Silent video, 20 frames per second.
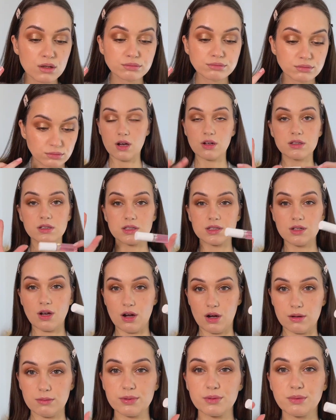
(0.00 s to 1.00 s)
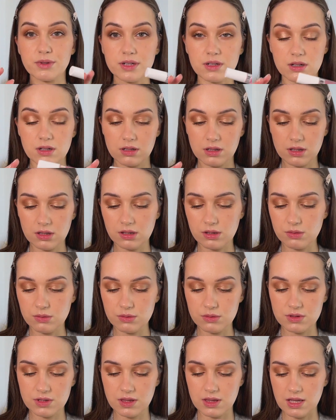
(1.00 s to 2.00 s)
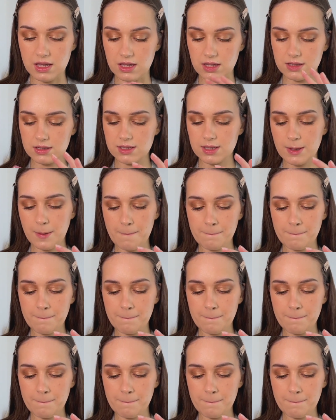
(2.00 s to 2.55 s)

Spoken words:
On the top, we are gonna use this